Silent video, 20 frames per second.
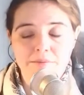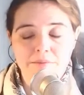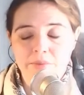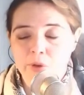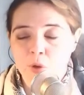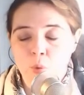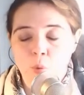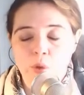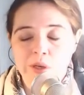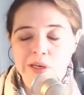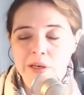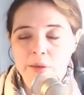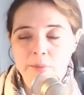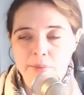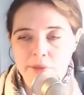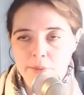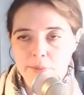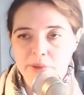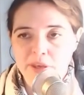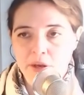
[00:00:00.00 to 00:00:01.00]
there wouldn't
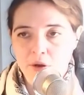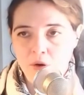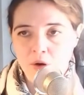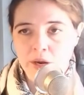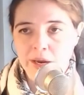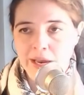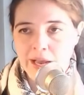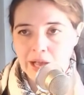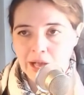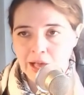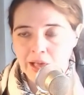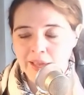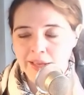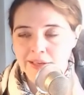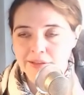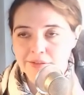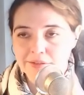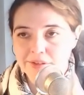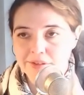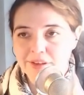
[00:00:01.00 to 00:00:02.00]
be peering
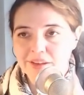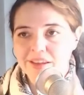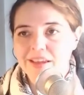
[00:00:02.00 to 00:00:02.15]
eyes.